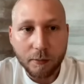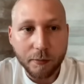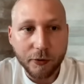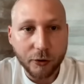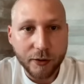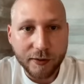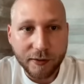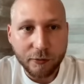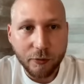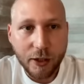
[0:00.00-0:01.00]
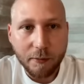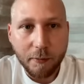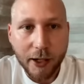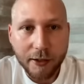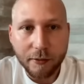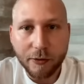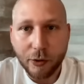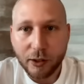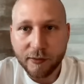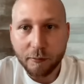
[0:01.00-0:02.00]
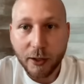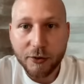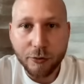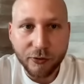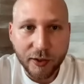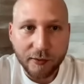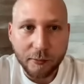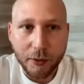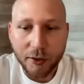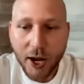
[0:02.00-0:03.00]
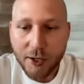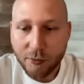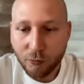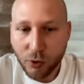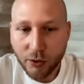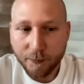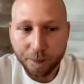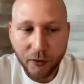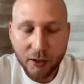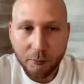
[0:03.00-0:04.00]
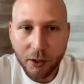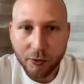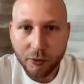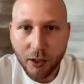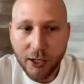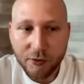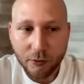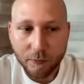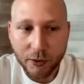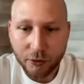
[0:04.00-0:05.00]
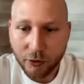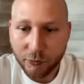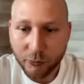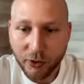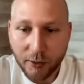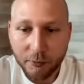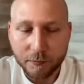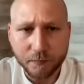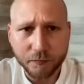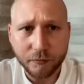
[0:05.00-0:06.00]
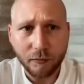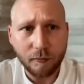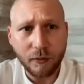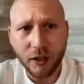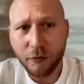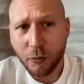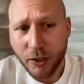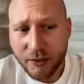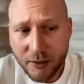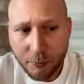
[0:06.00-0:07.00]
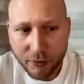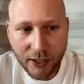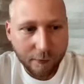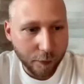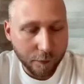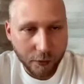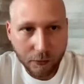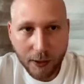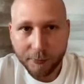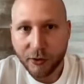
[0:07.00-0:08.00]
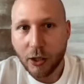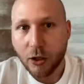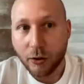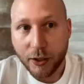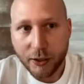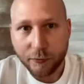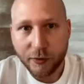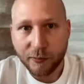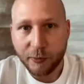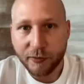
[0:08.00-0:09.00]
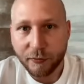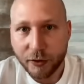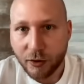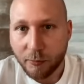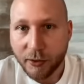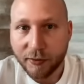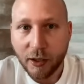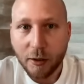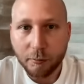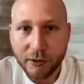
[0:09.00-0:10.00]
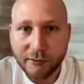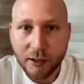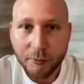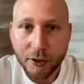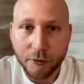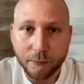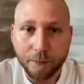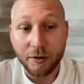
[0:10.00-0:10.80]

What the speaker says: So this is really my thoughts and my 2 cents about Atom 1 and about Atom and the Cosmos Hub. If you want a deeper dive or follow-ups on any of the specific topics, please let me know.